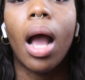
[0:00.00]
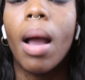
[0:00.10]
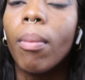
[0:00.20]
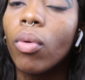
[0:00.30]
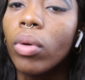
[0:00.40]

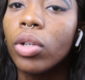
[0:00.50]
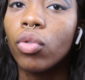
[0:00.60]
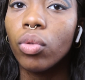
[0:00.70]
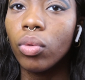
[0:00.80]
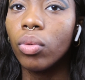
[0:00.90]
I'm going
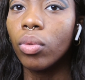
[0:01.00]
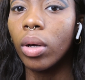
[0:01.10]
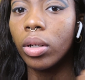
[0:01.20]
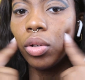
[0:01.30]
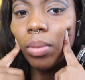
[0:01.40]

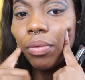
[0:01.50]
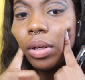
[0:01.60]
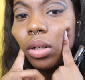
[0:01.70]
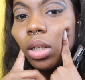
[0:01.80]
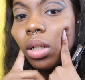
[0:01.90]
to do my
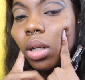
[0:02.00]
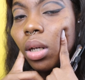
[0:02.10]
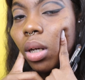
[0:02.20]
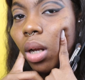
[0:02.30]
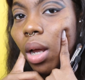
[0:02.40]

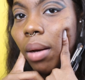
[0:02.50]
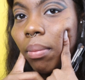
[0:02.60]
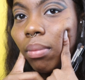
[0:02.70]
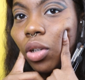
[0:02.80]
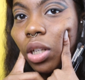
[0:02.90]
foundation
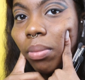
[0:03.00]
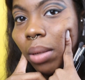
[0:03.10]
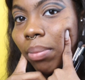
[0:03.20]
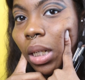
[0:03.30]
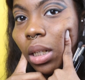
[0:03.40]
and just
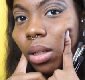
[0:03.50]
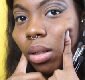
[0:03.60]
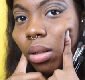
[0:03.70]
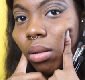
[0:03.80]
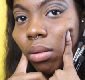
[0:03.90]
my
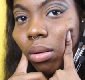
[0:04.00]
base